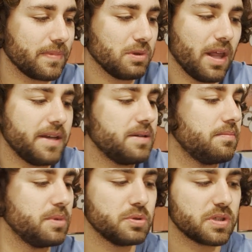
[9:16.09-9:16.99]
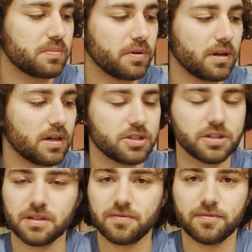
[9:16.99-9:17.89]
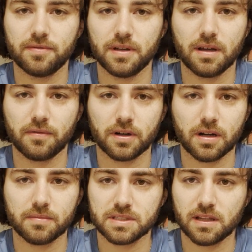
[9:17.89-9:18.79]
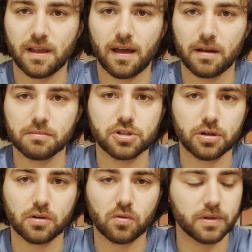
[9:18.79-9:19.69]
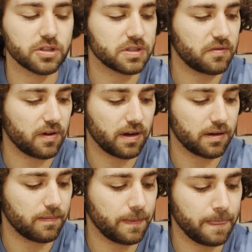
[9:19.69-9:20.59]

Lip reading: light music production, if it ever comes to that, I'm sure it'll be just fine.